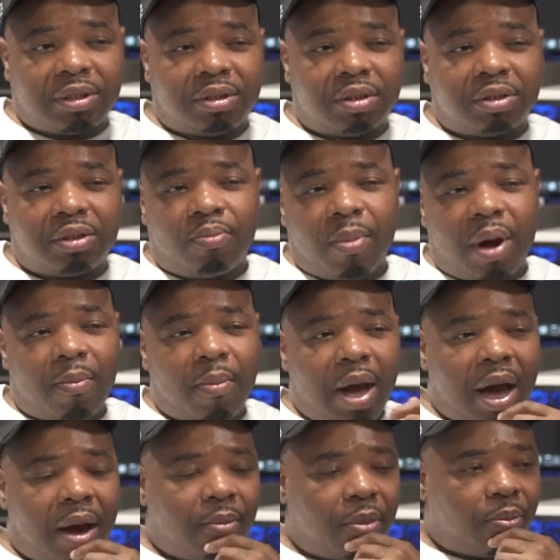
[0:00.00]
sister, my
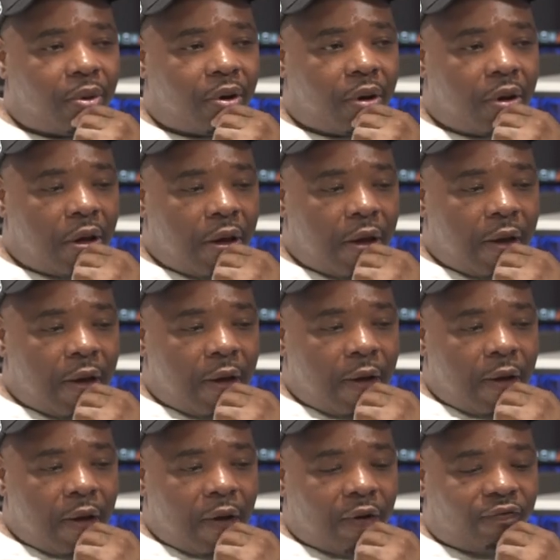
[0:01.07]
mama, but
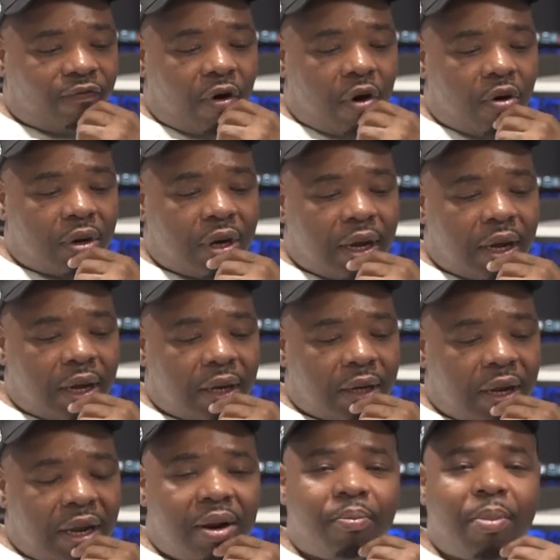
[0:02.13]
fall dad,
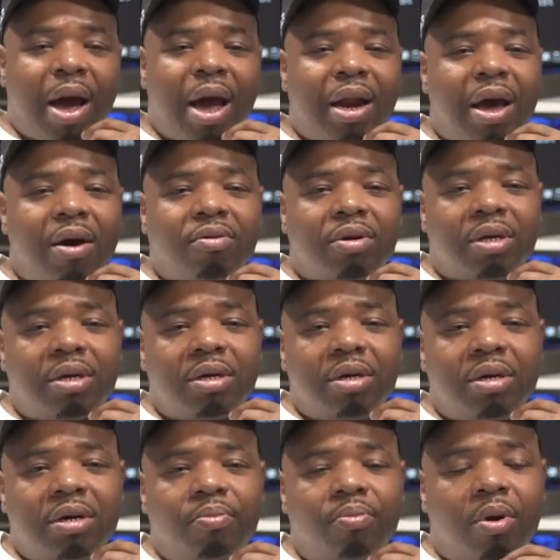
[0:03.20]
anybody out the
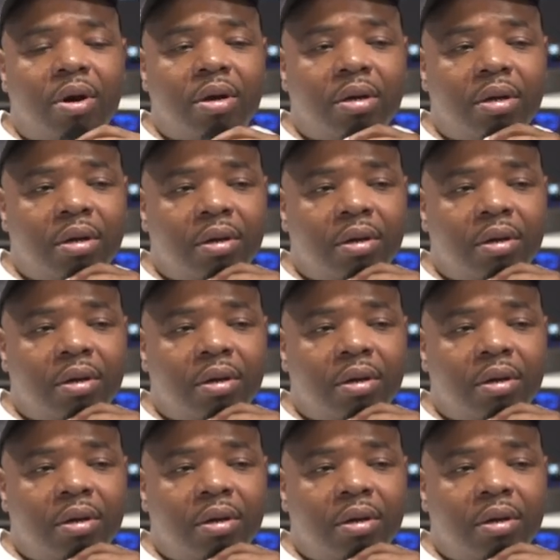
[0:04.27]
hood, bro.